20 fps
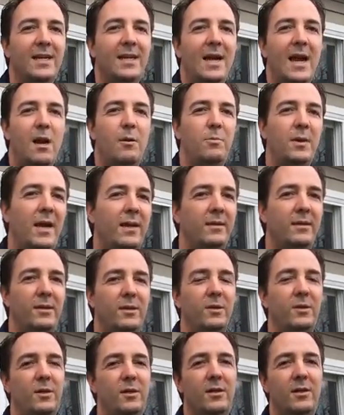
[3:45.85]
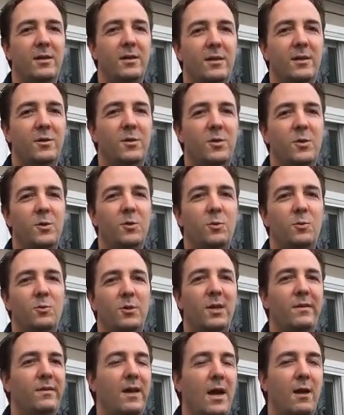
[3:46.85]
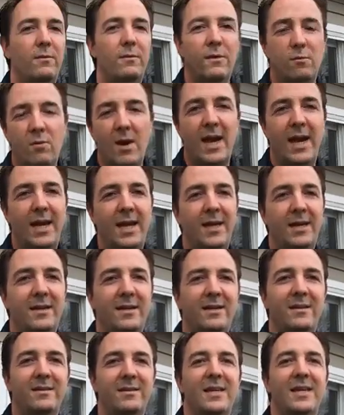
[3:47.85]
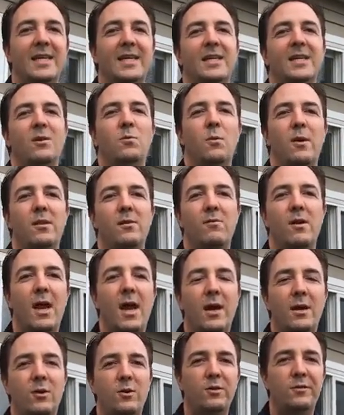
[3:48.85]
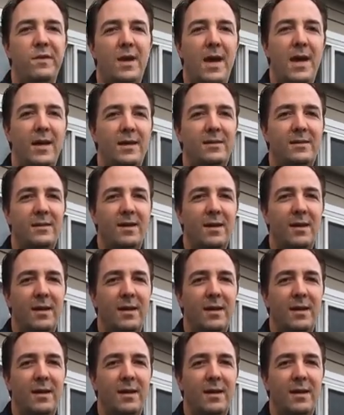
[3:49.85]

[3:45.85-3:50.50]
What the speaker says: how badly you leave it out in the rain, and whether or not you've had